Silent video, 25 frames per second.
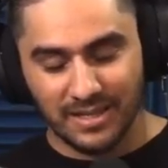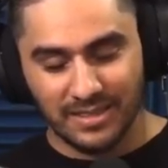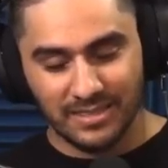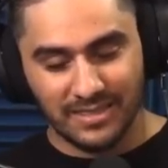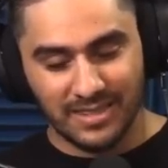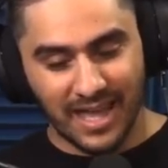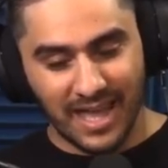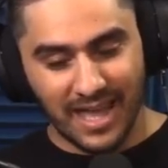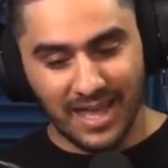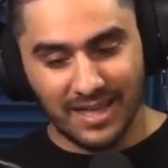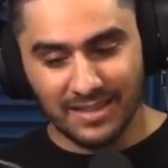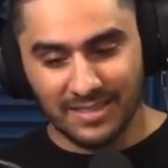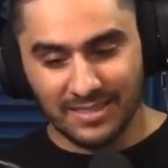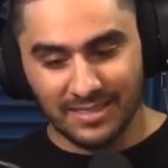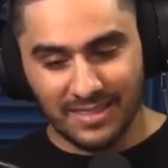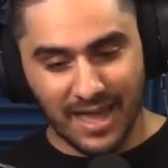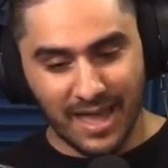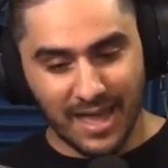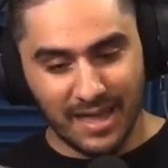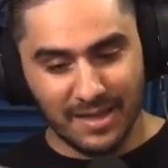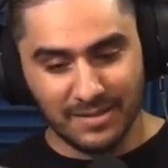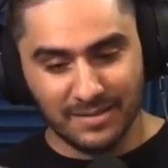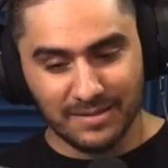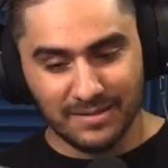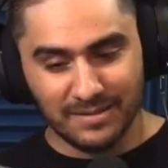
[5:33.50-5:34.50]
that
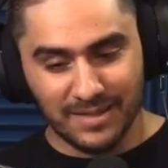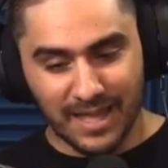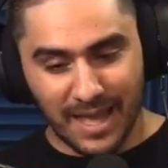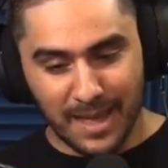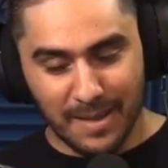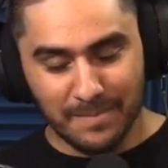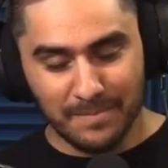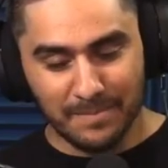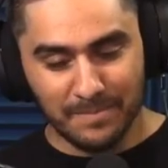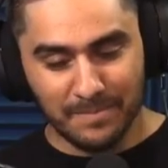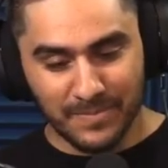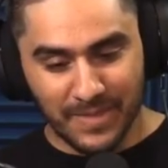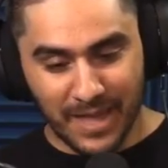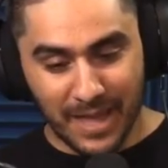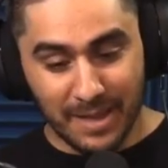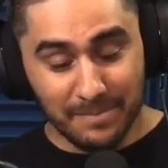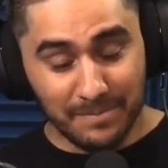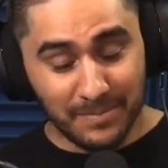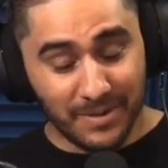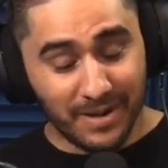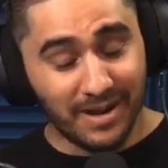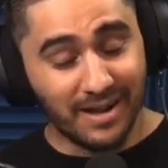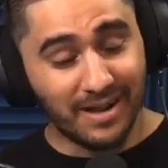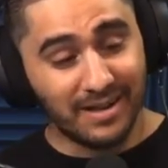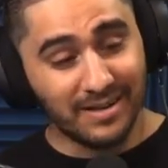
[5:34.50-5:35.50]

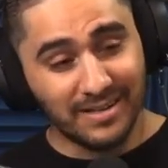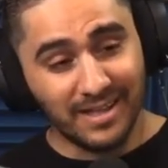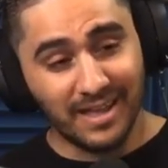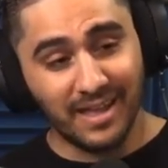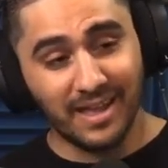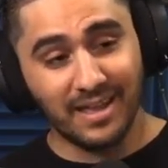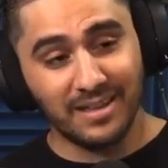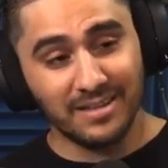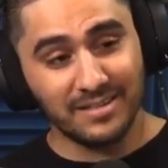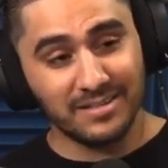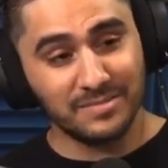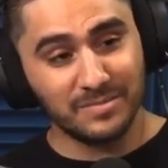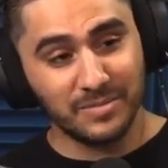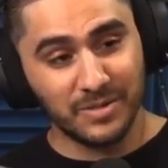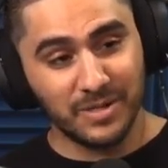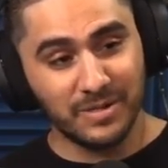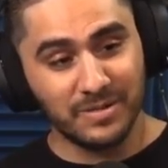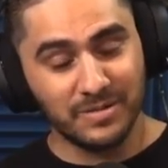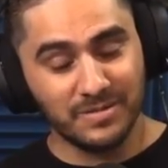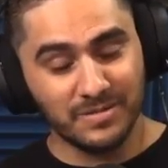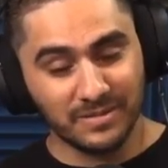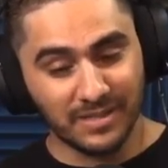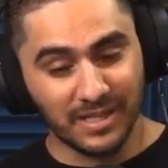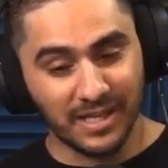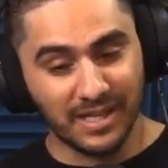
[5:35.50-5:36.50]
podcast,
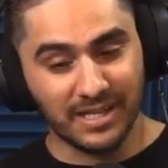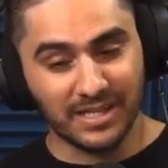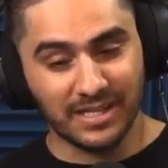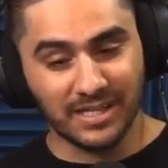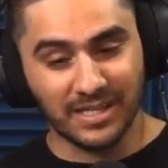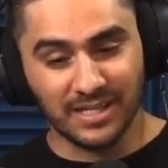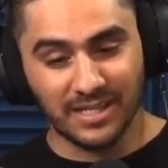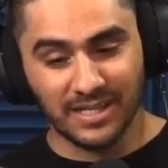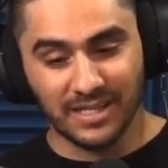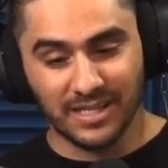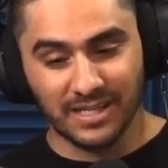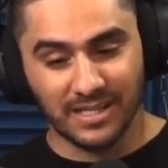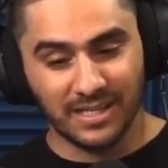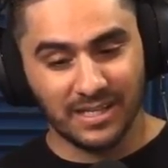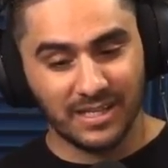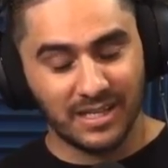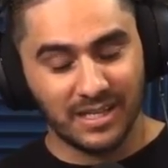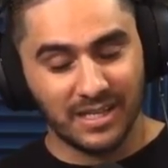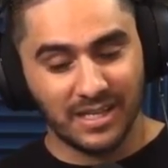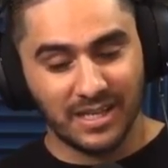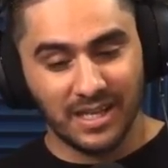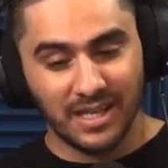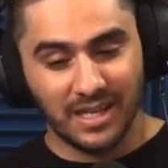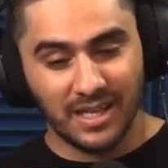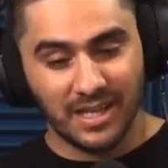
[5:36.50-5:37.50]
bro, like
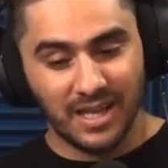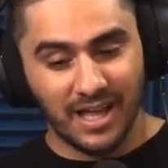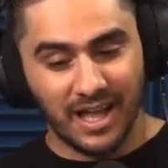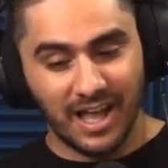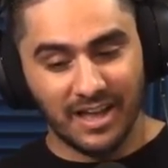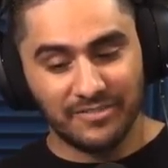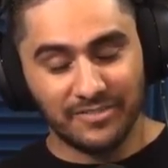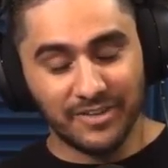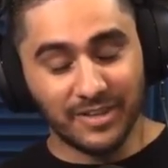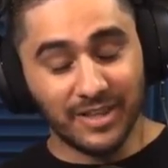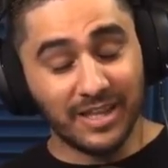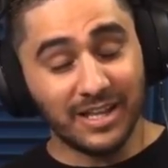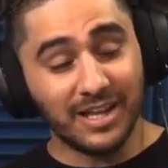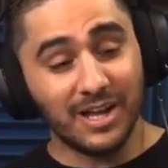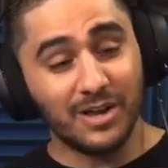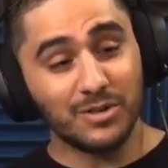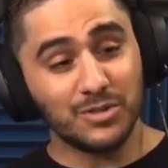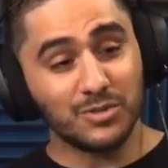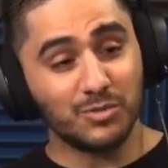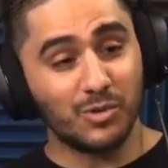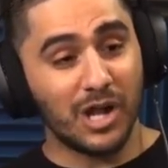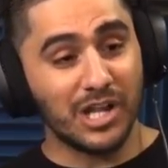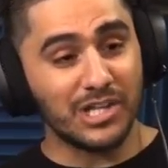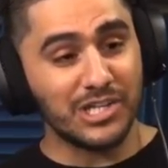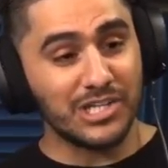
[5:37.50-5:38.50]
I felt like I
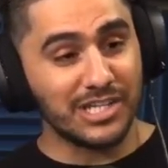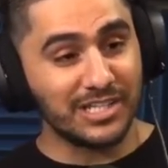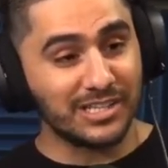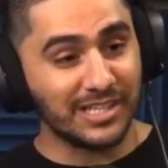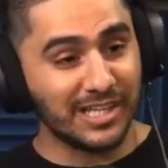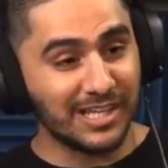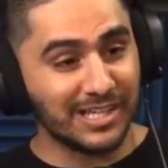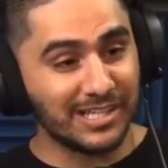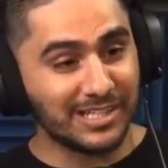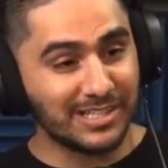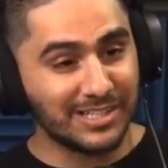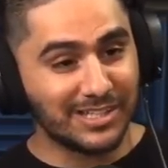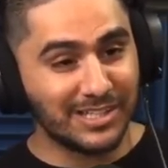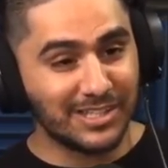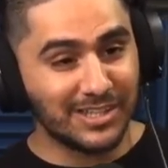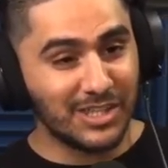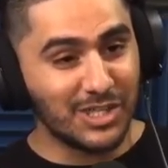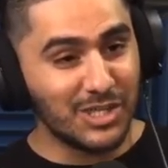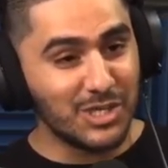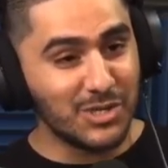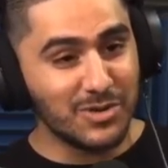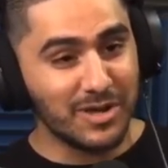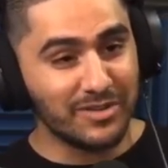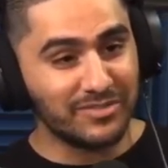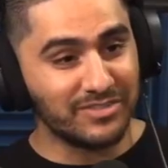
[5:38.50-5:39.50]
was watching like
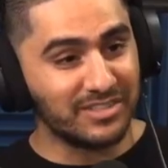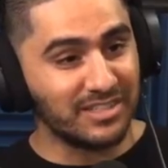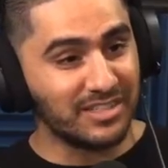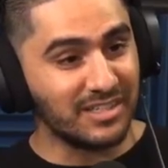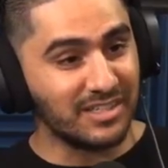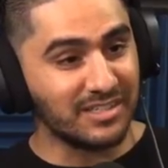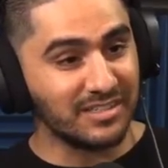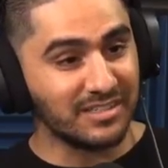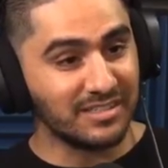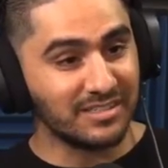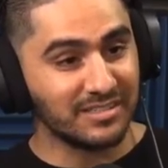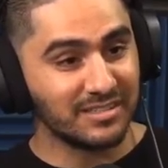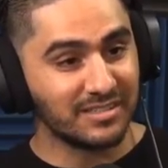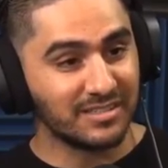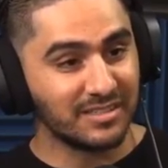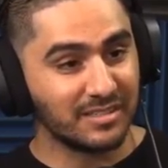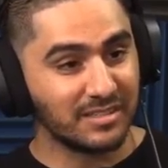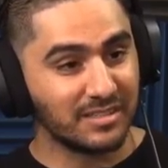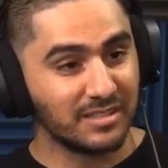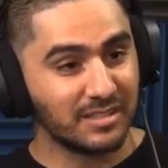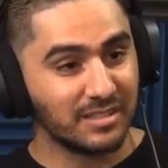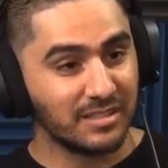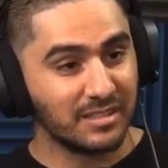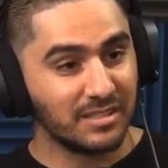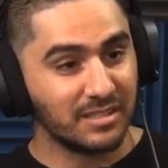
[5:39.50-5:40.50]
the UFC.
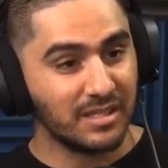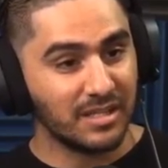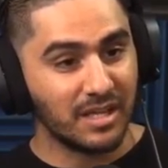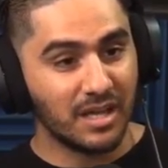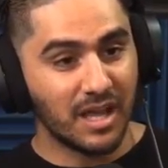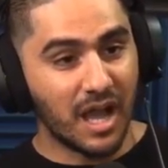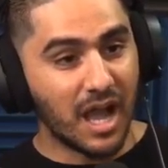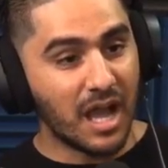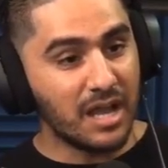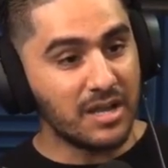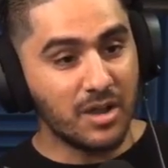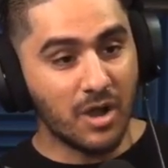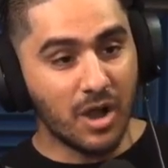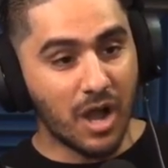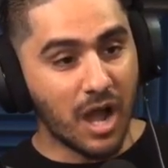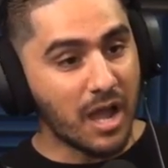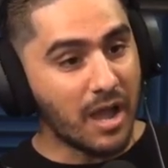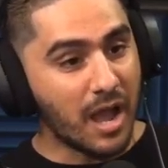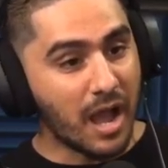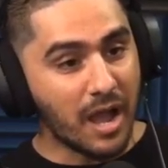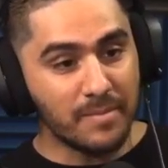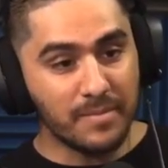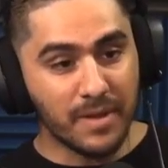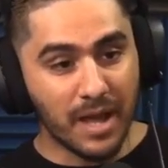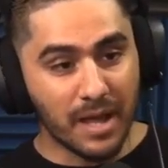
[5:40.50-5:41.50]
I know
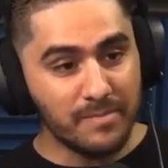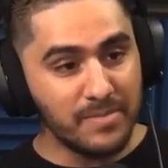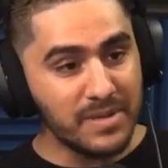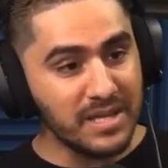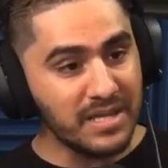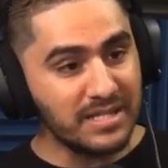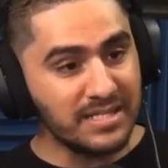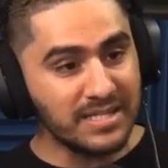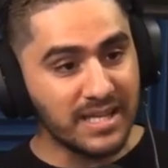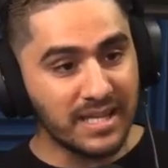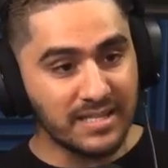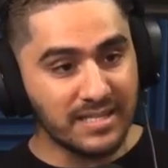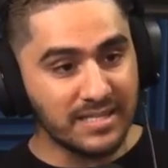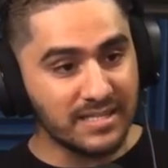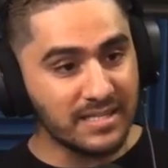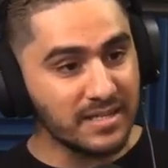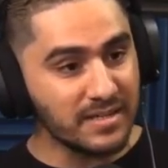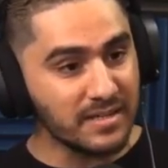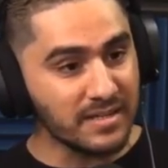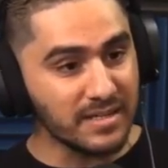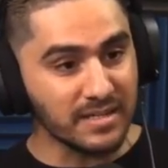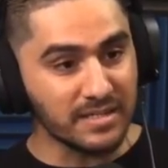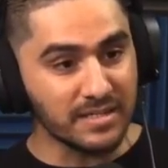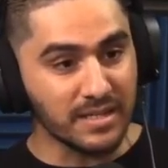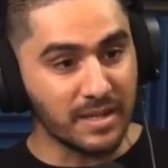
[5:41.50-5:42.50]
I'm being dead
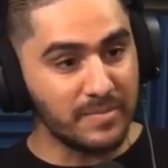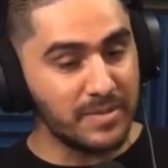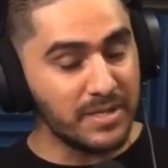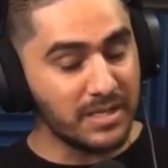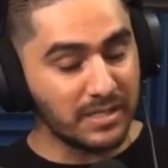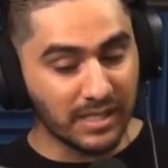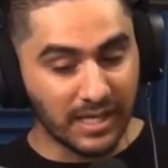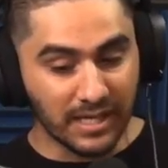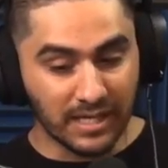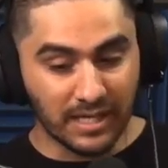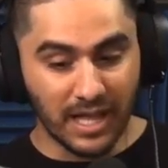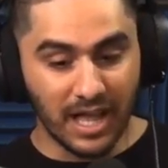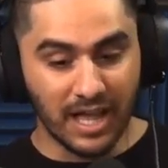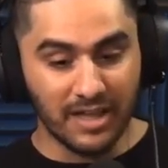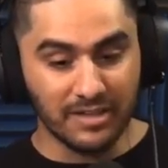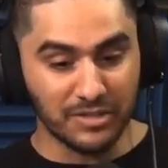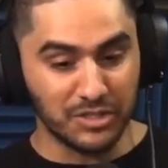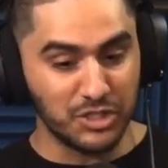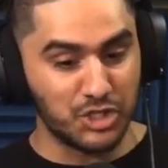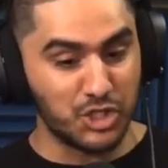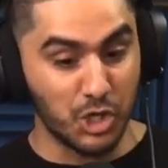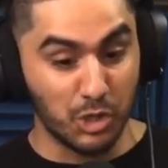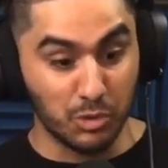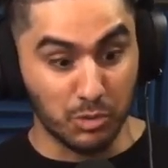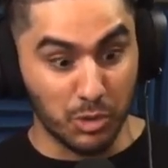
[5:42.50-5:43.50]
serious. I'm being
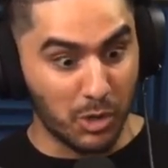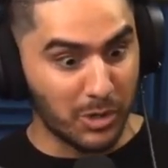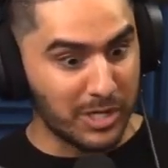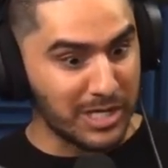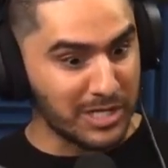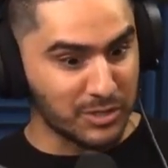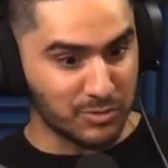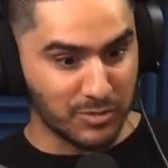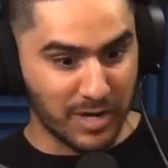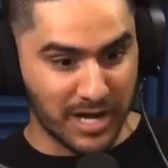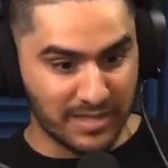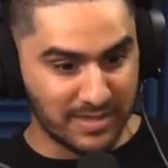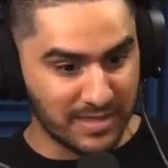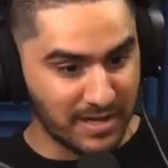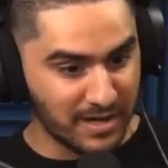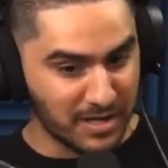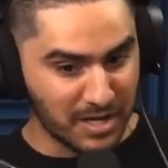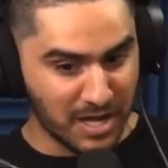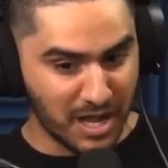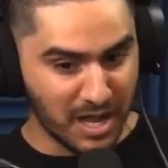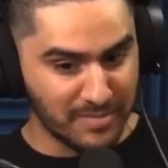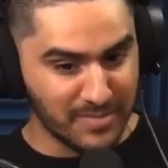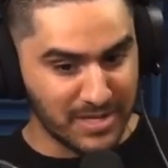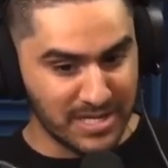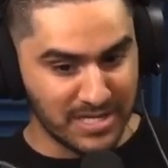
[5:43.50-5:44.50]
Joe Rogan's right there
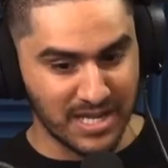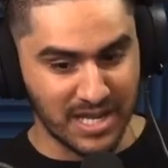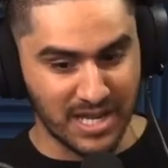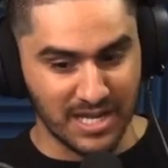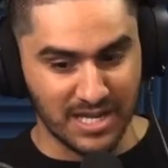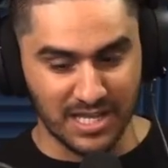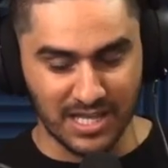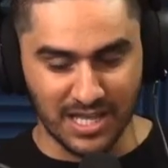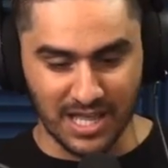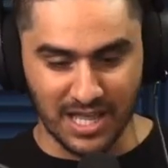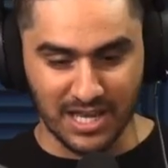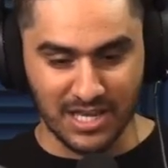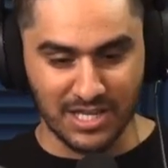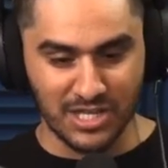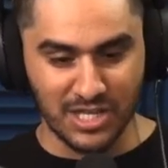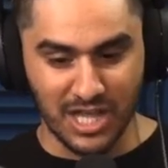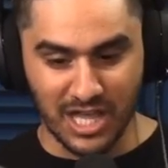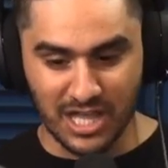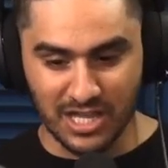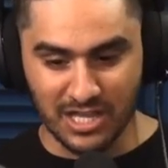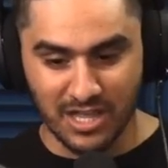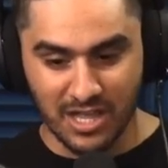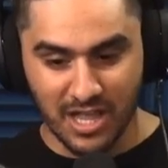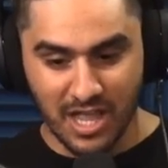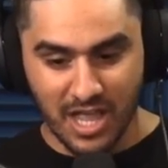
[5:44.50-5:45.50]
commentating
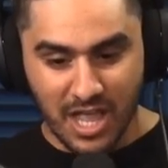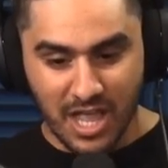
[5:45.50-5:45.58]
and